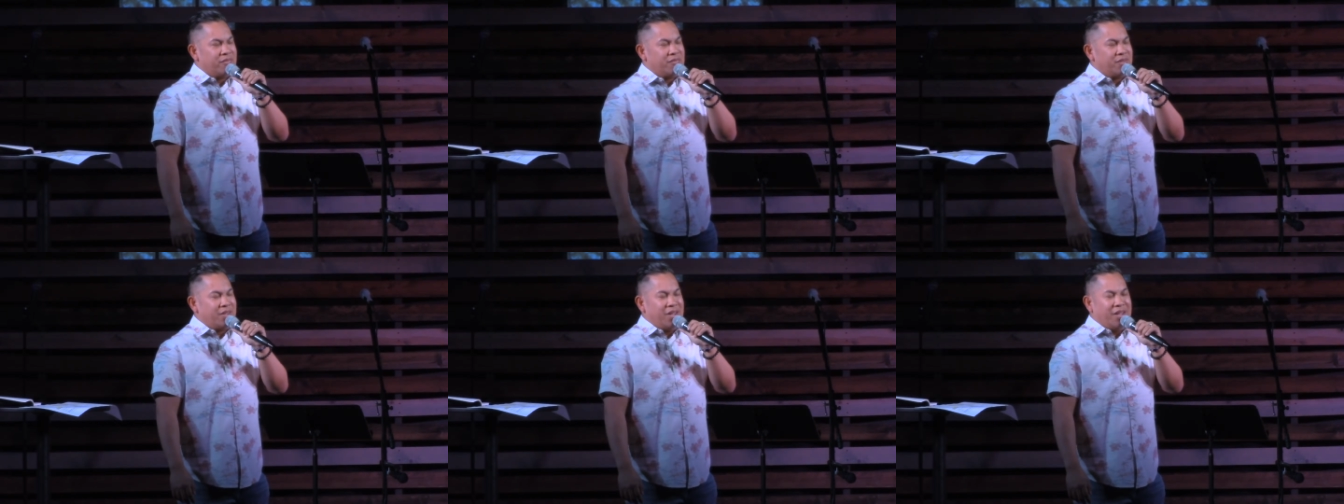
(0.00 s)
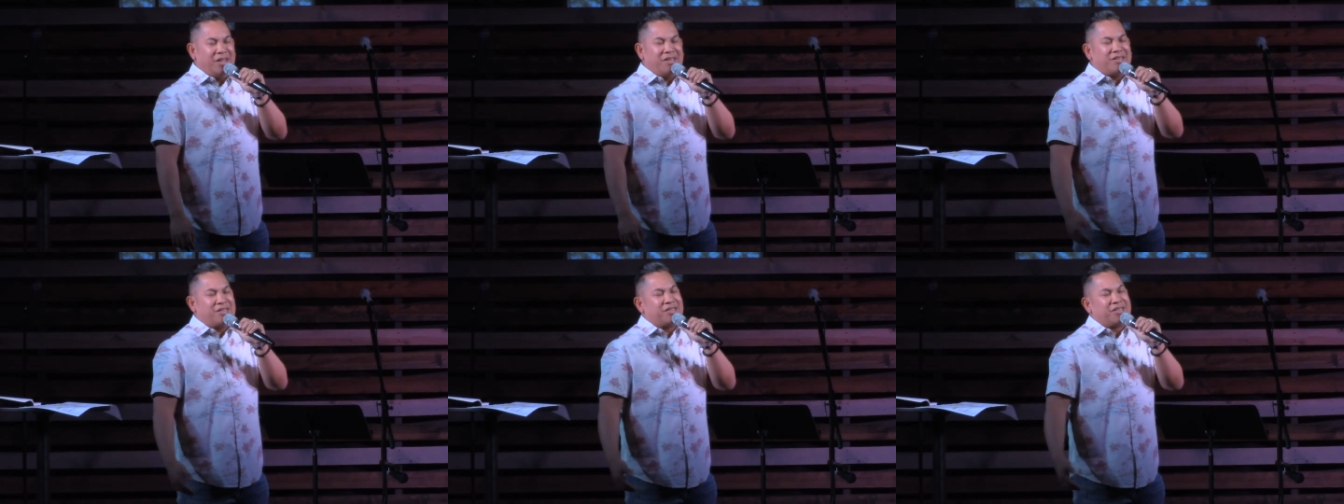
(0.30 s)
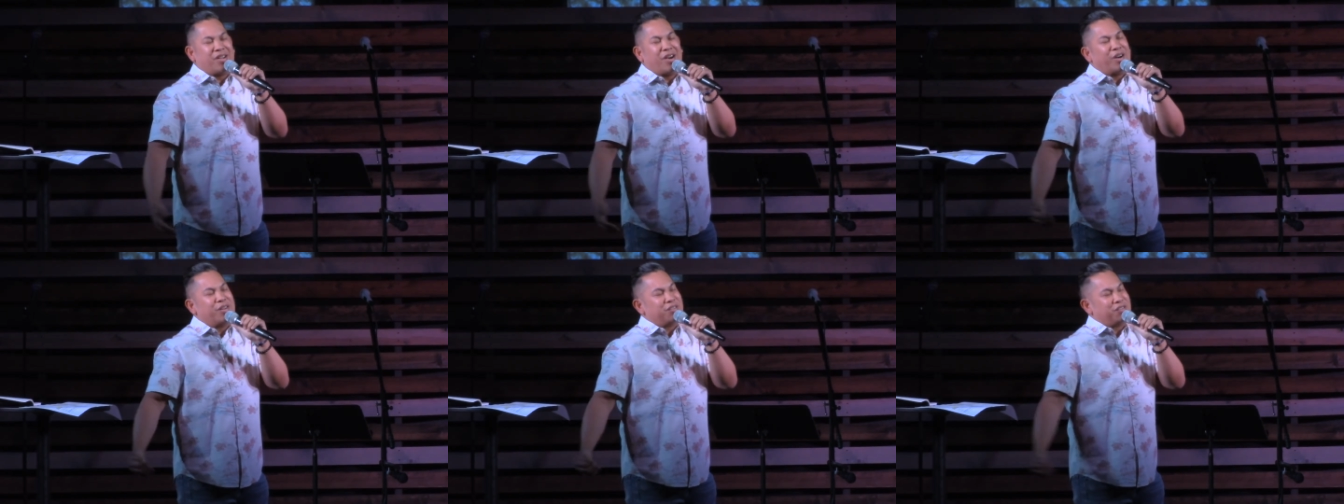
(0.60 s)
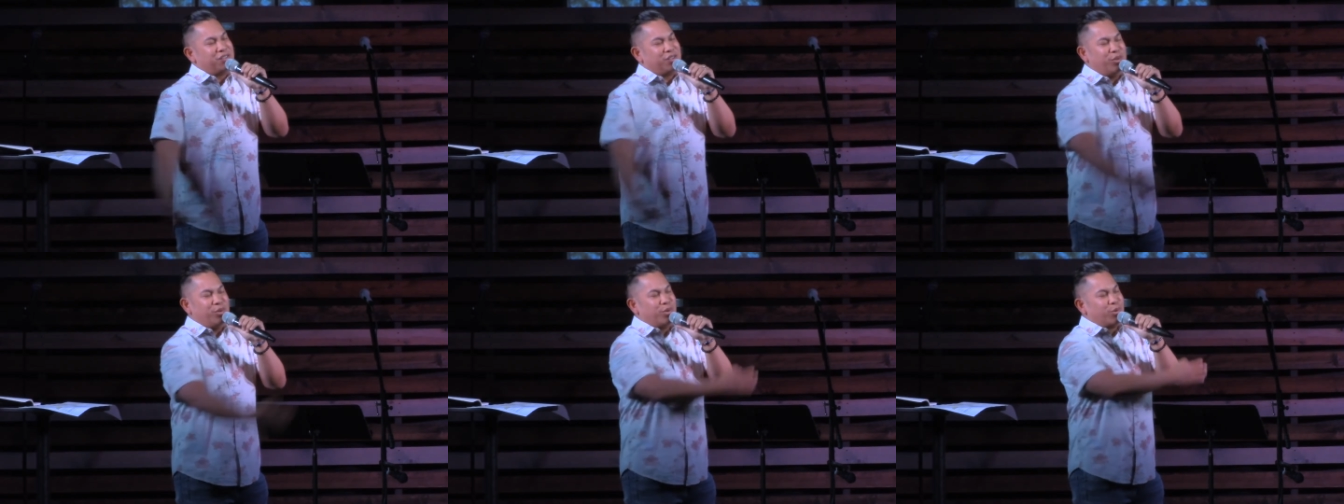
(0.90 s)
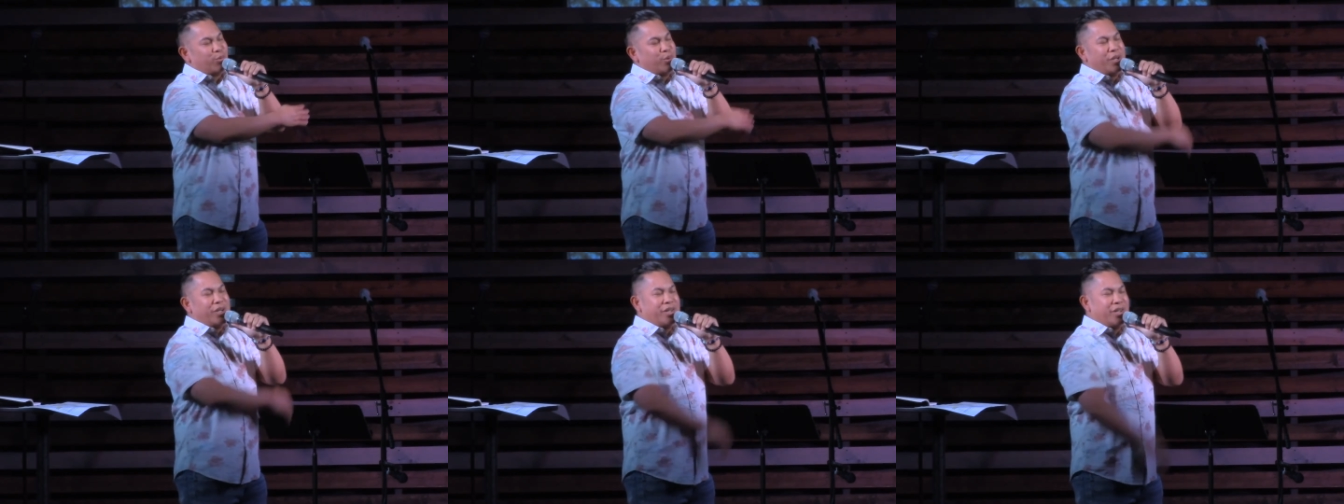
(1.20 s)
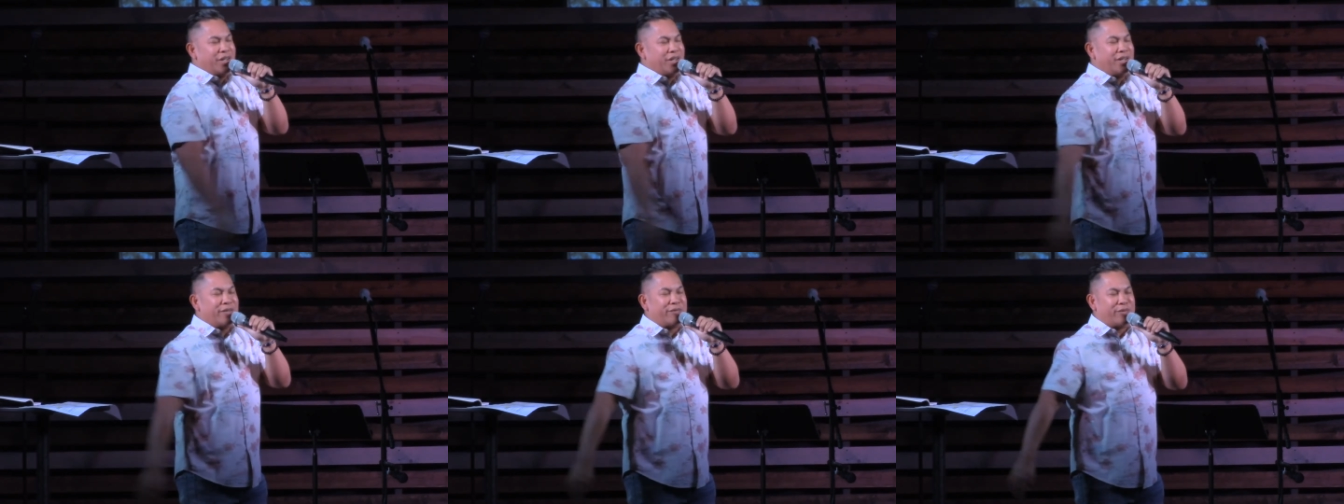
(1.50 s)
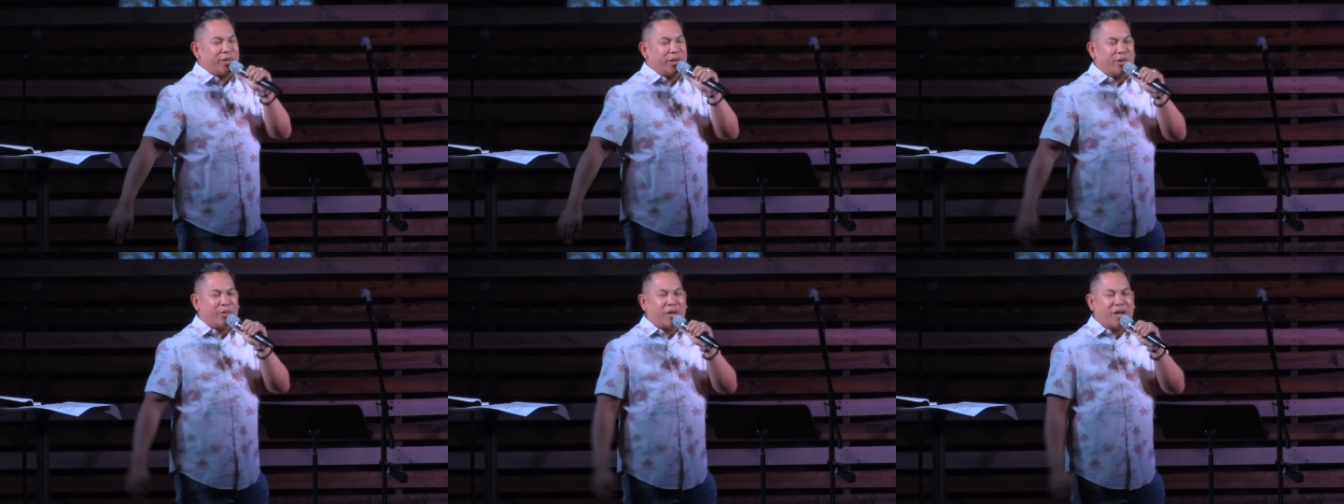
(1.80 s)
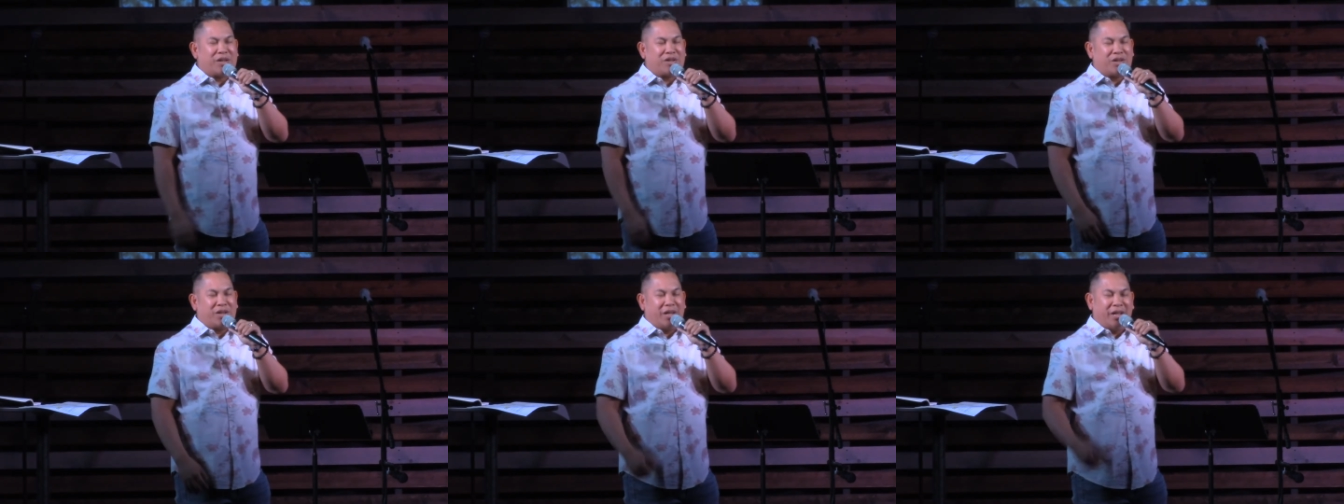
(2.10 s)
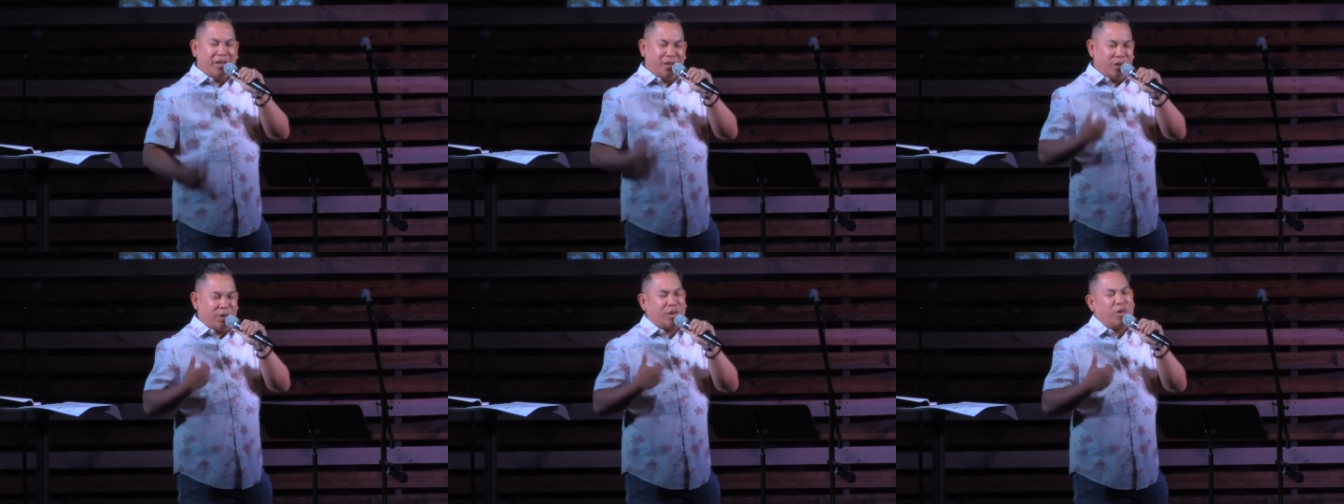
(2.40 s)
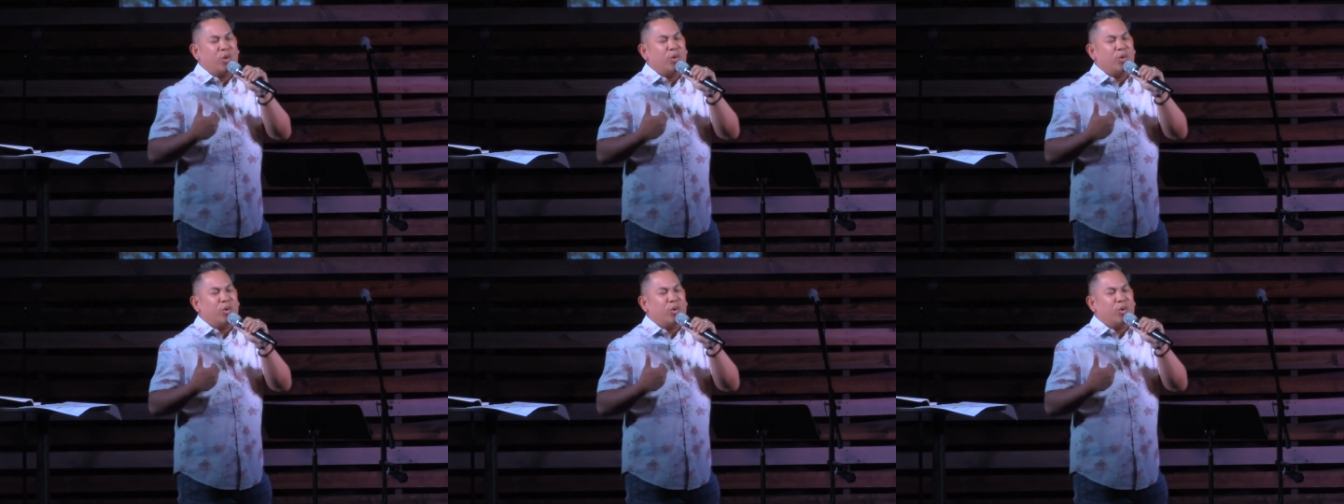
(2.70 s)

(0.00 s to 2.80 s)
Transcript: He just causes you to run in a different direction, and the,